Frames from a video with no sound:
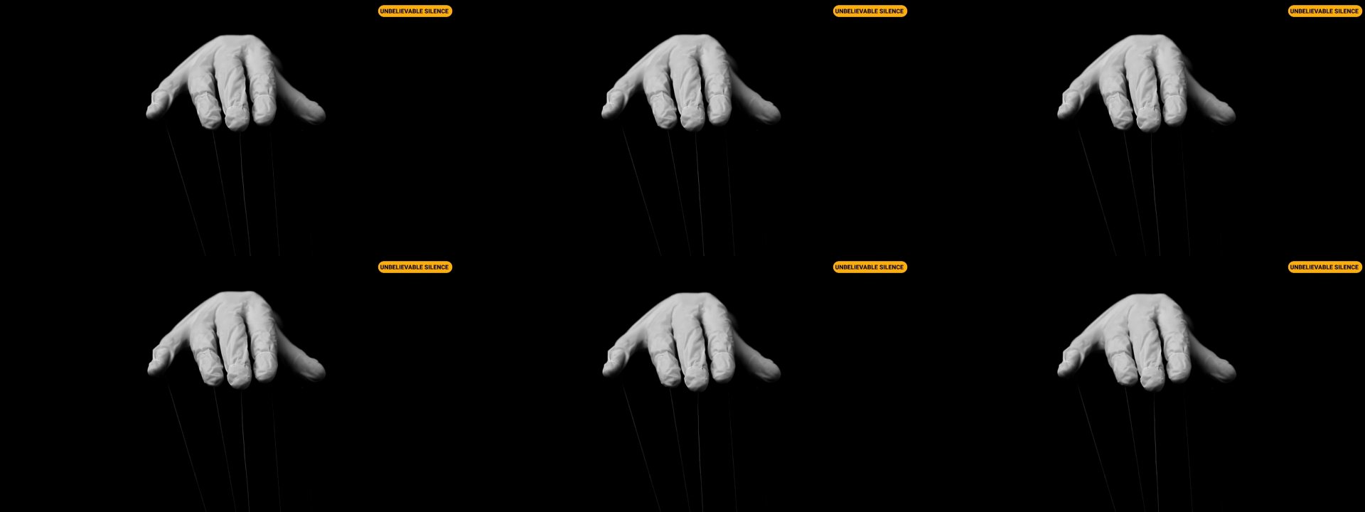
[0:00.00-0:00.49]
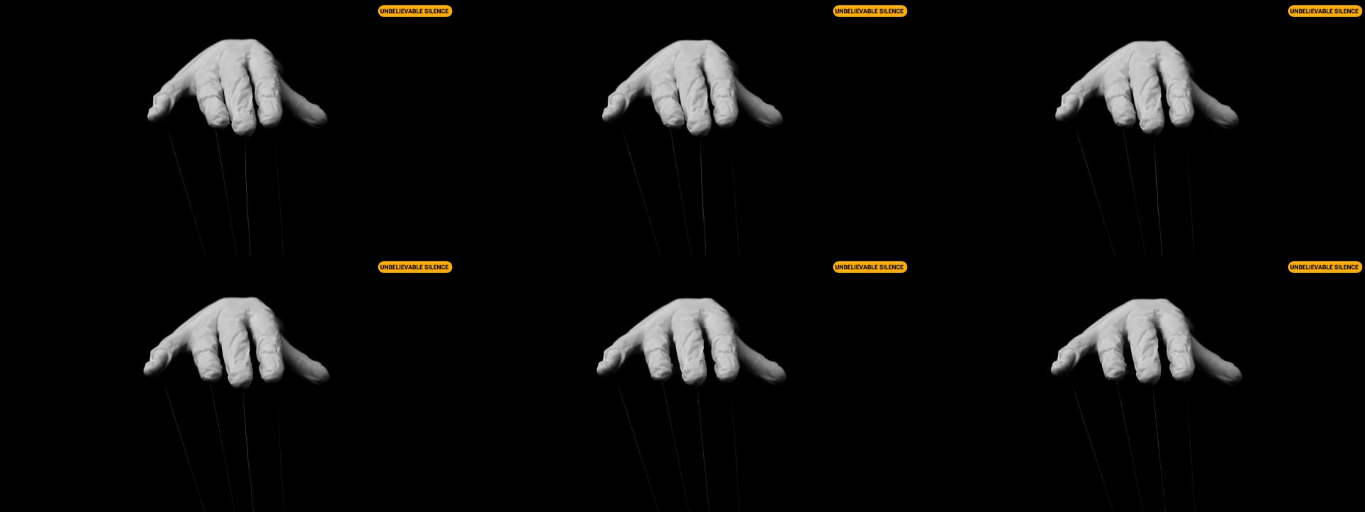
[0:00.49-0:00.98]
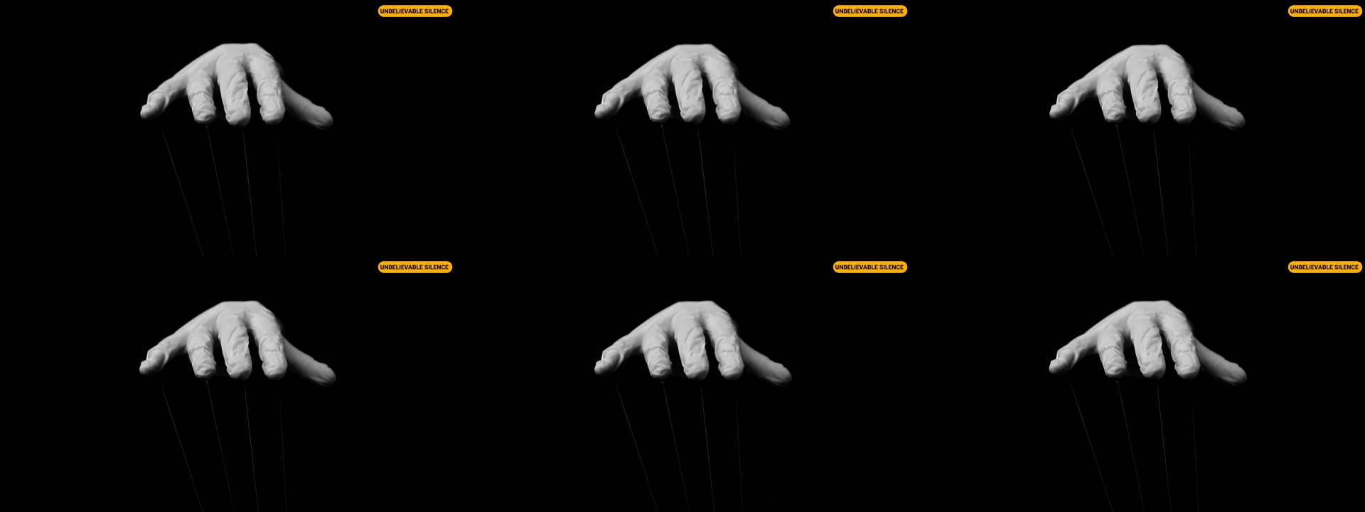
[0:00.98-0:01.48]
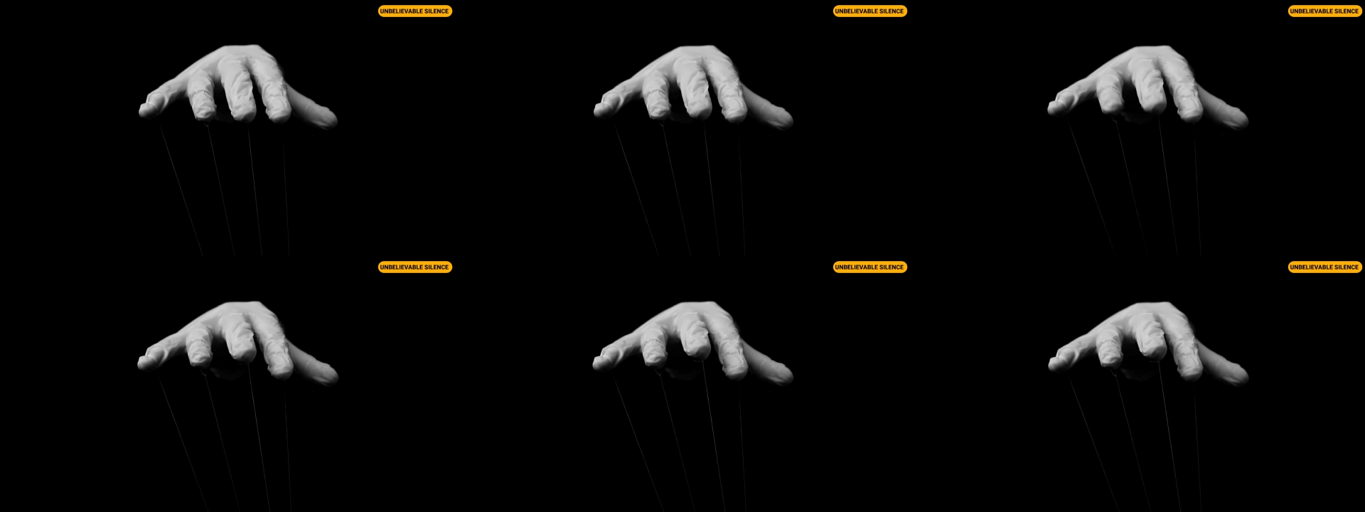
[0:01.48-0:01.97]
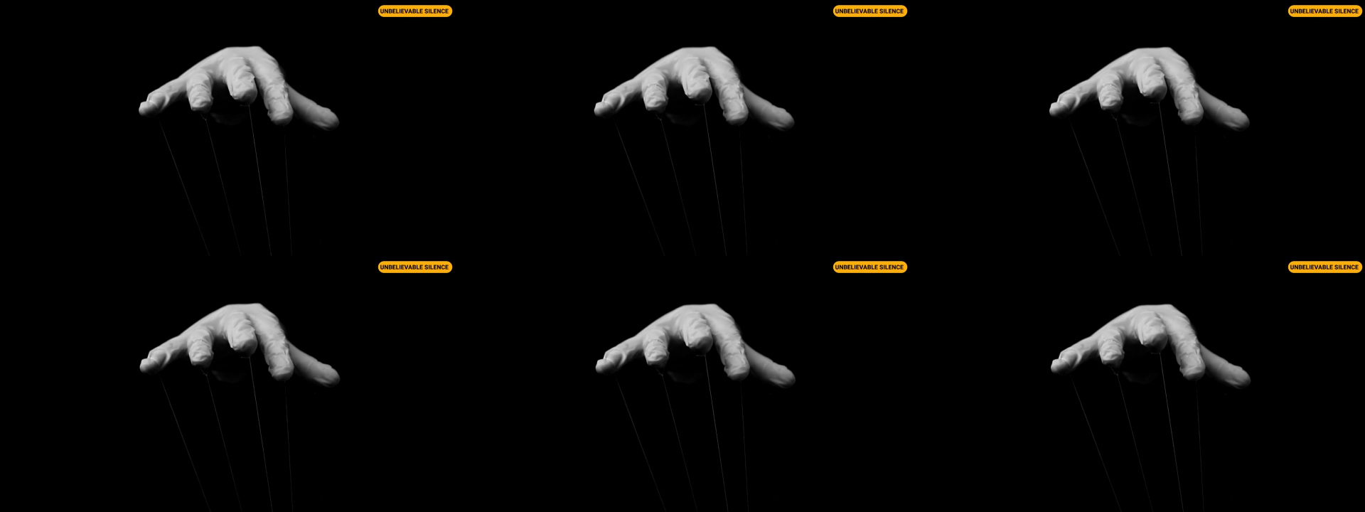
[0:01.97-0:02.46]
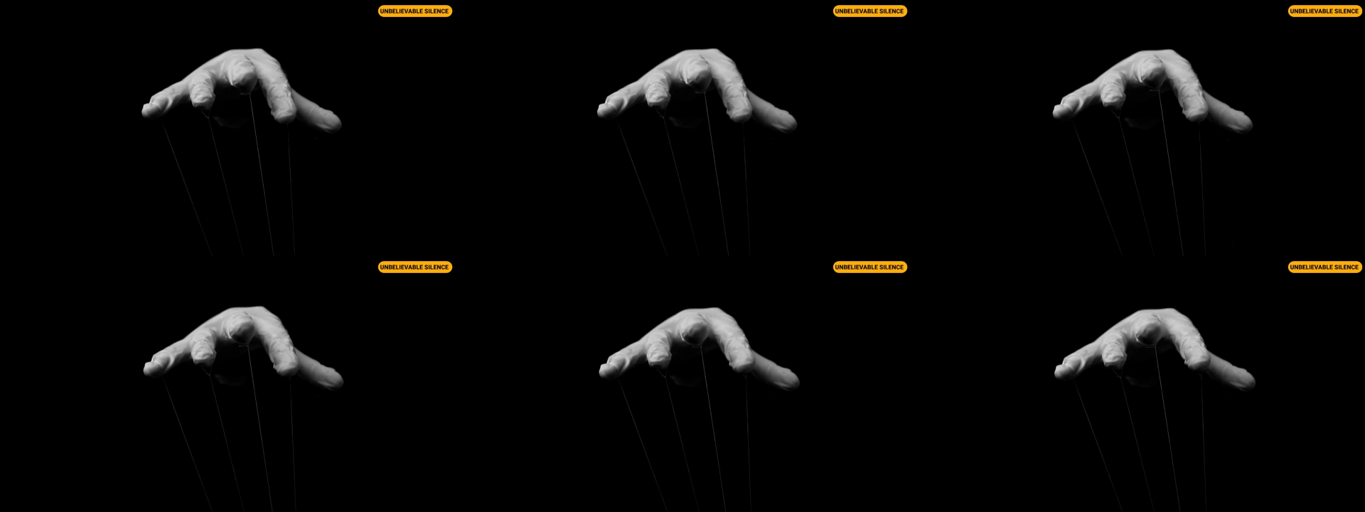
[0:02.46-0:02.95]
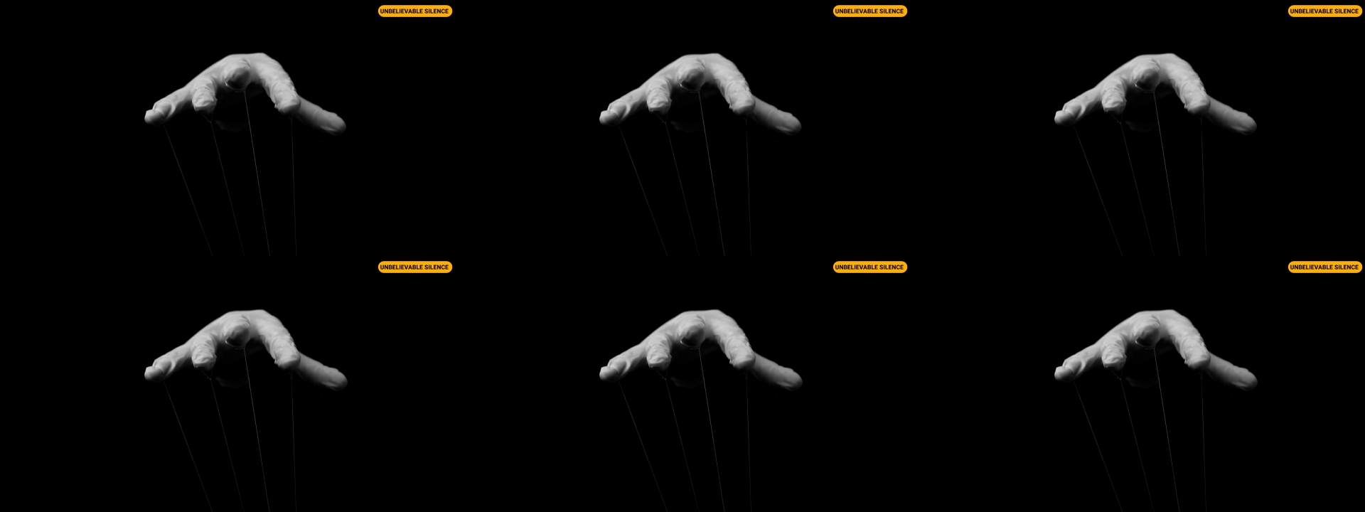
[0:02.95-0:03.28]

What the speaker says: Nobody's mouth can be seen.